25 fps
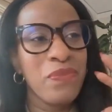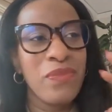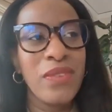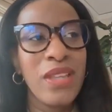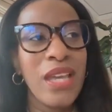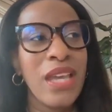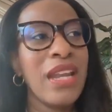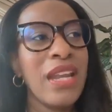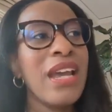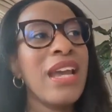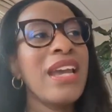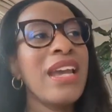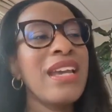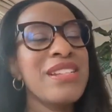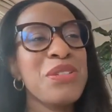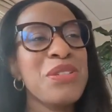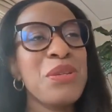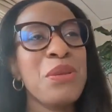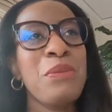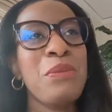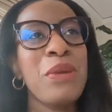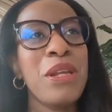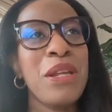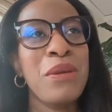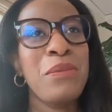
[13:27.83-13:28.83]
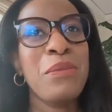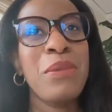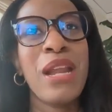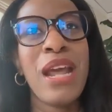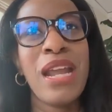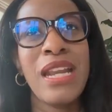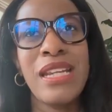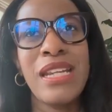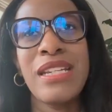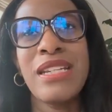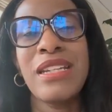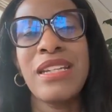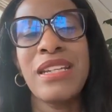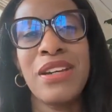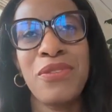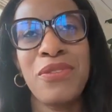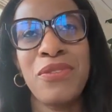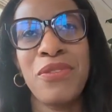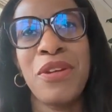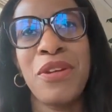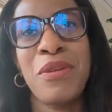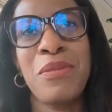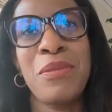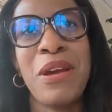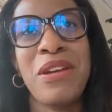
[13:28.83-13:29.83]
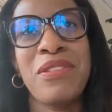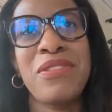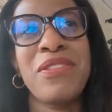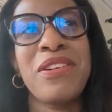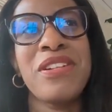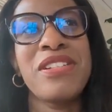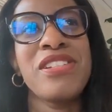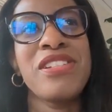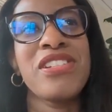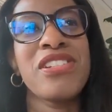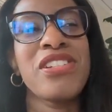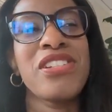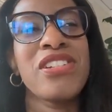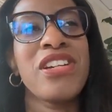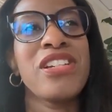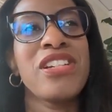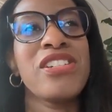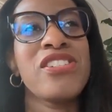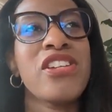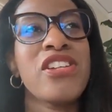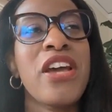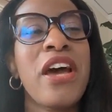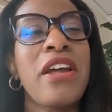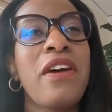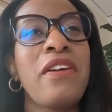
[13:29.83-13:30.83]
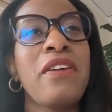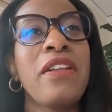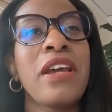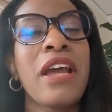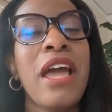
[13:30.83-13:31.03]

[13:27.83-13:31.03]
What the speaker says: And I hate to admit it, but I need to give one of my friends a shout out.